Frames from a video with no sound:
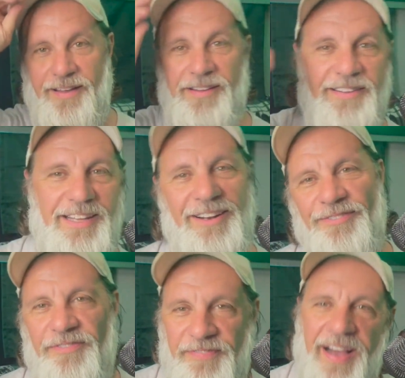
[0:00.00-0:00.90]
Little
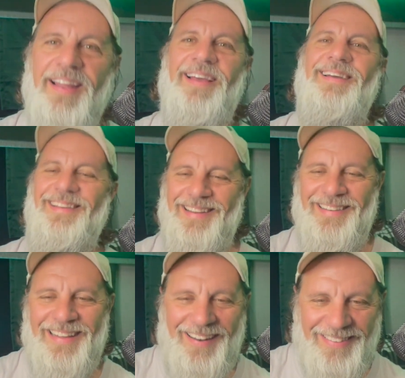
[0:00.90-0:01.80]
fella.
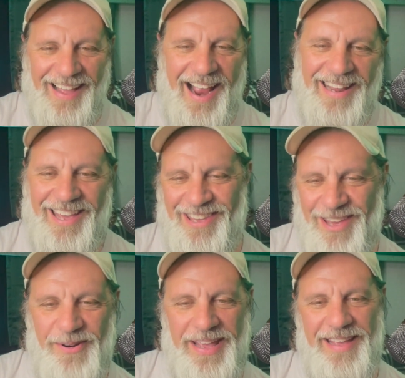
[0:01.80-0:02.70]
Little tiny
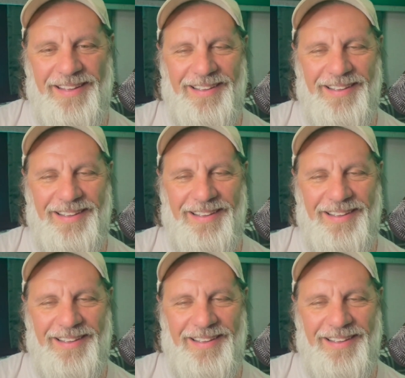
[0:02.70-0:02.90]
cutie.